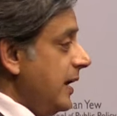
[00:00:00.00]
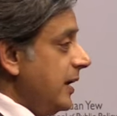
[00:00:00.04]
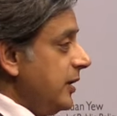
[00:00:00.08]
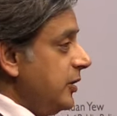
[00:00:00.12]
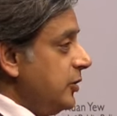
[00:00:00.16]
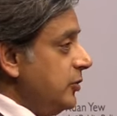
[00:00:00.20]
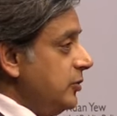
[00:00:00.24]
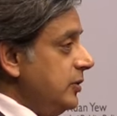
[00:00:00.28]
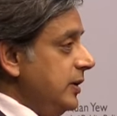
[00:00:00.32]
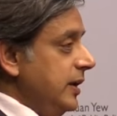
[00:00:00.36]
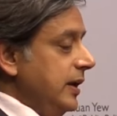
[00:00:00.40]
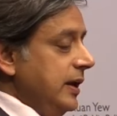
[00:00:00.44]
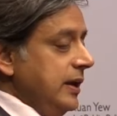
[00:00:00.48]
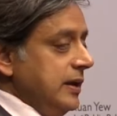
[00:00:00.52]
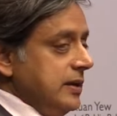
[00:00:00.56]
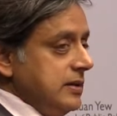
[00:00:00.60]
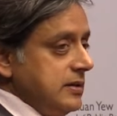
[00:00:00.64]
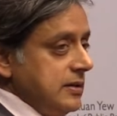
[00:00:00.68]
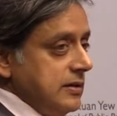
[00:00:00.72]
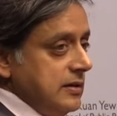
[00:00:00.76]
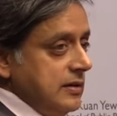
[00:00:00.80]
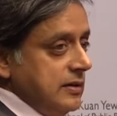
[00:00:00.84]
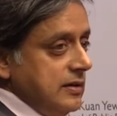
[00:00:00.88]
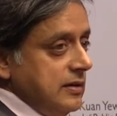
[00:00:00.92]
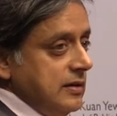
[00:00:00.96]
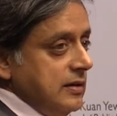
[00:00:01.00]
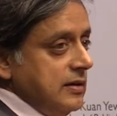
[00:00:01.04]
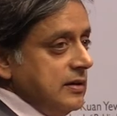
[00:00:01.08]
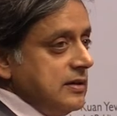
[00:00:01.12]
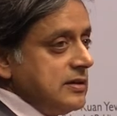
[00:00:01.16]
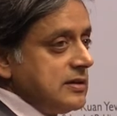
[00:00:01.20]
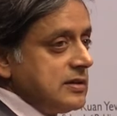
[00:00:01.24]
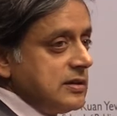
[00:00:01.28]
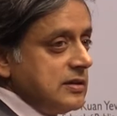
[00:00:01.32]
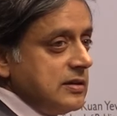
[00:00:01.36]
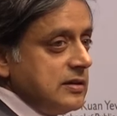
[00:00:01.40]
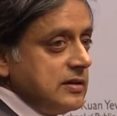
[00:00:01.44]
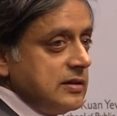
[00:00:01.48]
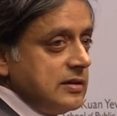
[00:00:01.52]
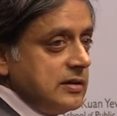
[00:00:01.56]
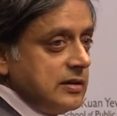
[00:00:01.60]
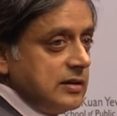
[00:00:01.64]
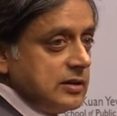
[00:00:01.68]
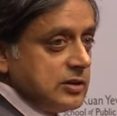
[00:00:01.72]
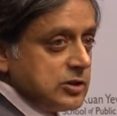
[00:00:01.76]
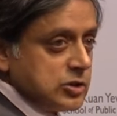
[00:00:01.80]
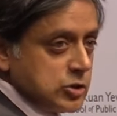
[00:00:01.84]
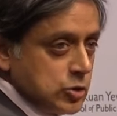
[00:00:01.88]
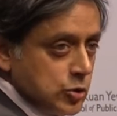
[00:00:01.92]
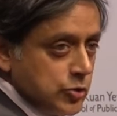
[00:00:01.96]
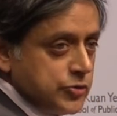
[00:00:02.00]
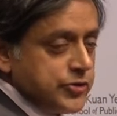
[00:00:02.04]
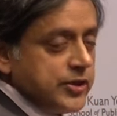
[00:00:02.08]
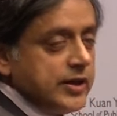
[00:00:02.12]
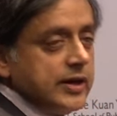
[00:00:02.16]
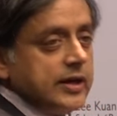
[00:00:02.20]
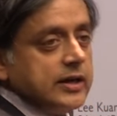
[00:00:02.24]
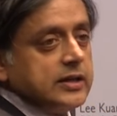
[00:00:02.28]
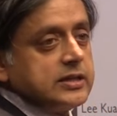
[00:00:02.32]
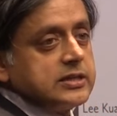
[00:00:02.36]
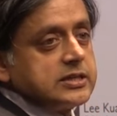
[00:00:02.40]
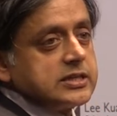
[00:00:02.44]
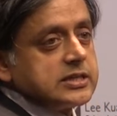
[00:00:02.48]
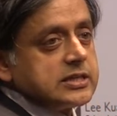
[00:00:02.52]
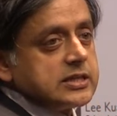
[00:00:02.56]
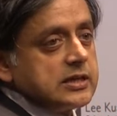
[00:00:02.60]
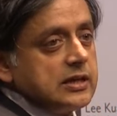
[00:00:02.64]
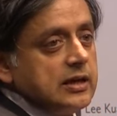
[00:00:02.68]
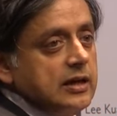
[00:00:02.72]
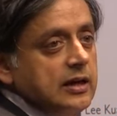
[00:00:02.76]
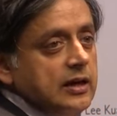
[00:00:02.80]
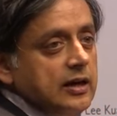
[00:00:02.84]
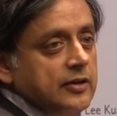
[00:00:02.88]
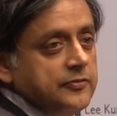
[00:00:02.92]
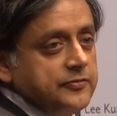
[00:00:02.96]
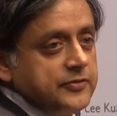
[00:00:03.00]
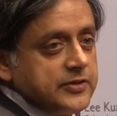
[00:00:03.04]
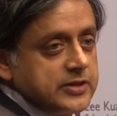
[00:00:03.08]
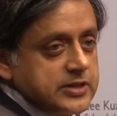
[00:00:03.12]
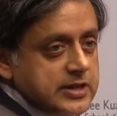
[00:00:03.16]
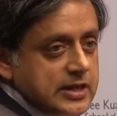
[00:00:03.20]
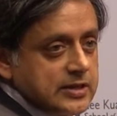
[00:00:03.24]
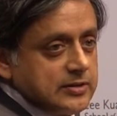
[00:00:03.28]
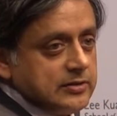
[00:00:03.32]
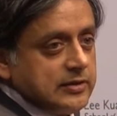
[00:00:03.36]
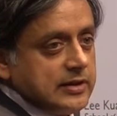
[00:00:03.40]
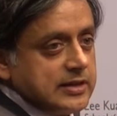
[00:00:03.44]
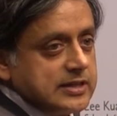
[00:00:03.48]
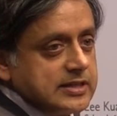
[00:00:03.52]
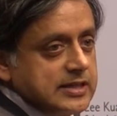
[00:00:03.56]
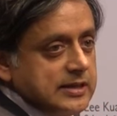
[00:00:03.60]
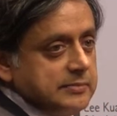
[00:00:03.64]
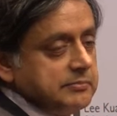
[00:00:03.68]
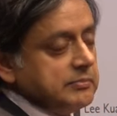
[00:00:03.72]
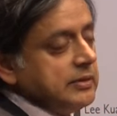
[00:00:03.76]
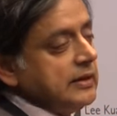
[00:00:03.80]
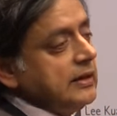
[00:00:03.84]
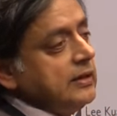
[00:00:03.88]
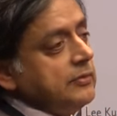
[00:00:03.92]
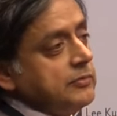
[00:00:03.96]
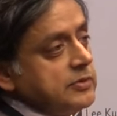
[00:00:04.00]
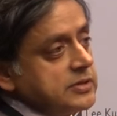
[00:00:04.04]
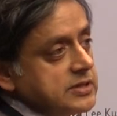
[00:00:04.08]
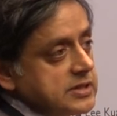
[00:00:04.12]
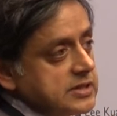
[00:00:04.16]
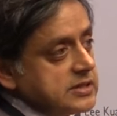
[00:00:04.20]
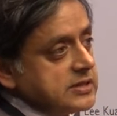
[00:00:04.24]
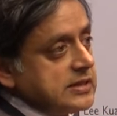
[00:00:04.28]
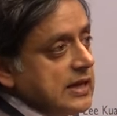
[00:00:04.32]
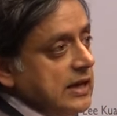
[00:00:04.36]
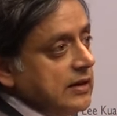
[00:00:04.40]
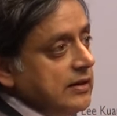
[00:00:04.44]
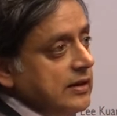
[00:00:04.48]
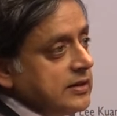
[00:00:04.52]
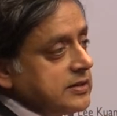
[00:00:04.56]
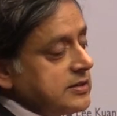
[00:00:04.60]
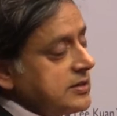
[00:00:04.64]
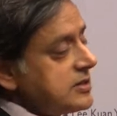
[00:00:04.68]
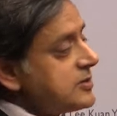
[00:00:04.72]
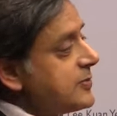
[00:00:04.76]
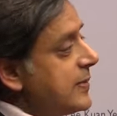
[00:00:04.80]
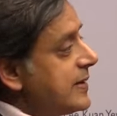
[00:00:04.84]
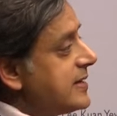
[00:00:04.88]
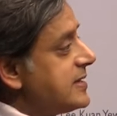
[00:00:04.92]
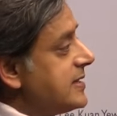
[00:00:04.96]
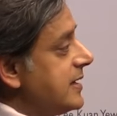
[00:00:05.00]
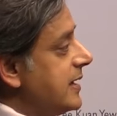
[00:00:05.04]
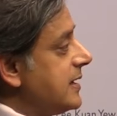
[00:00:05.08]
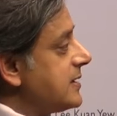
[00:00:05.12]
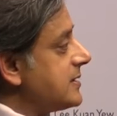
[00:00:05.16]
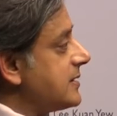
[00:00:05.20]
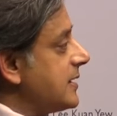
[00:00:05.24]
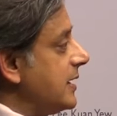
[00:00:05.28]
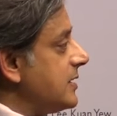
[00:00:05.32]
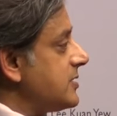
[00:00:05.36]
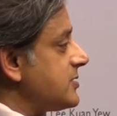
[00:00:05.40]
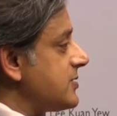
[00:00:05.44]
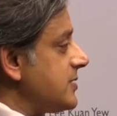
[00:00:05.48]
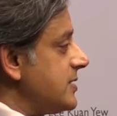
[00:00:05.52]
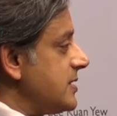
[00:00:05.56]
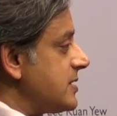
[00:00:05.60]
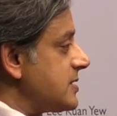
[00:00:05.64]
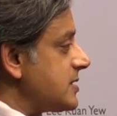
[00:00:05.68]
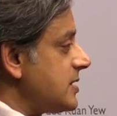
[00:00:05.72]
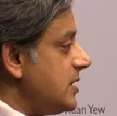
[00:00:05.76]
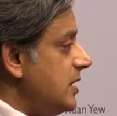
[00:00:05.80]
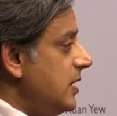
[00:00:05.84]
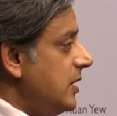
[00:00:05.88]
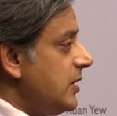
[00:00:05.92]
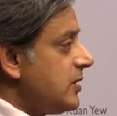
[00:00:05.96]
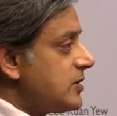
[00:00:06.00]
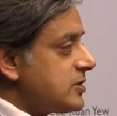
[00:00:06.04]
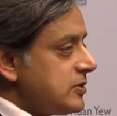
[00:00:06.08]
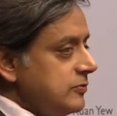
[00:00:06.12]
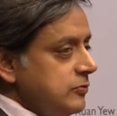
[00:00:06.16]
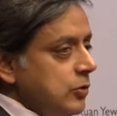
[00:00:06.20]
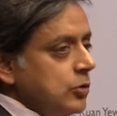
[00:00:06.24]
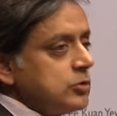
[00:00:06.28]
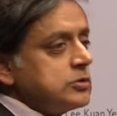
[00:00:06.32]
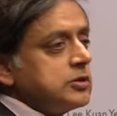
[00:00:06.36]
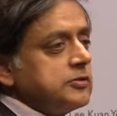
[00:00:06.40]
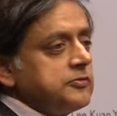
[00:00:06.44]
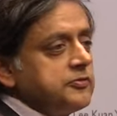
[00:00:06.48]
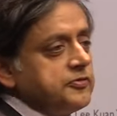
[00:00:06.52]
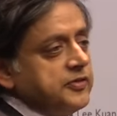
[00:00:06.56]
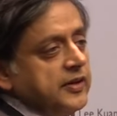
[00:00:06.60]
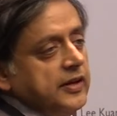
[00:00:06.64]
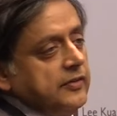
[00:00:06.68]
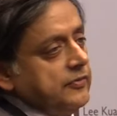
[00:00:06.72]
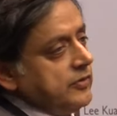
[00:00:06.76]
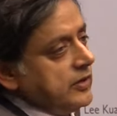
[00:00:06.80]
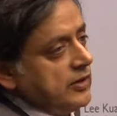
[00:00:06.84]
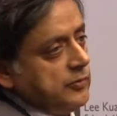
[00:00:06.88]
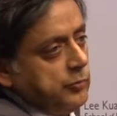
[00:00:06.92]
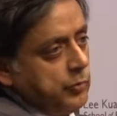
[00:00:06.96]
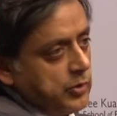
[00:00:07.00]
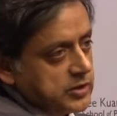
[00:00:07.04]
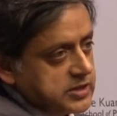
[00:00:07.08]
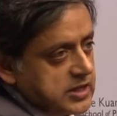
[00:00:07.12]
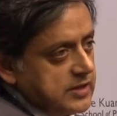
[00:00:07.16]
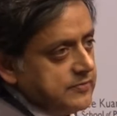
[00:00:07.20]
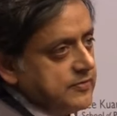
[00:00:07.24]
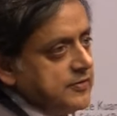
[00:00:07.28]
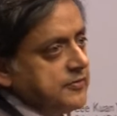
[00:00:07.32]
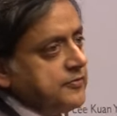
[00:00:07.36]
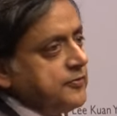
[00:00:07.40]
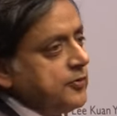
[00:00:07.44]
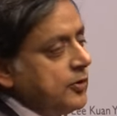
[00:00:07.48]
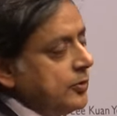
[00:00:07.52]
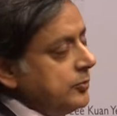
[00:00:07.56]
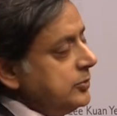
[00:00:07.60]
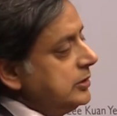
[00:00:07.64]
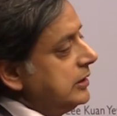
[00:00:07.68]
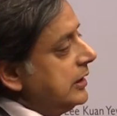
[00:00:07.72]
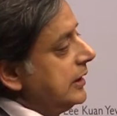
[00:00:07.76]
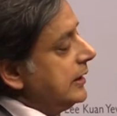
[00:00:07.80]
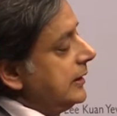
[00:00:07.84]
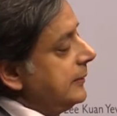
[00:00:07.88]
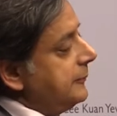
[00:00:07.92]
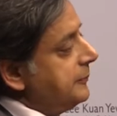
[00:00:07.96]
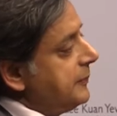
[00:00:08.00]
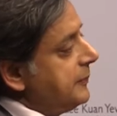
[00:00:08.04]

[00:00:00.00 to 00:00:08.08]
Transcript: You need two-thirds of the General Assembly, which is now one hundred twenty-eight countries, to mm. vote in favor of whatever formula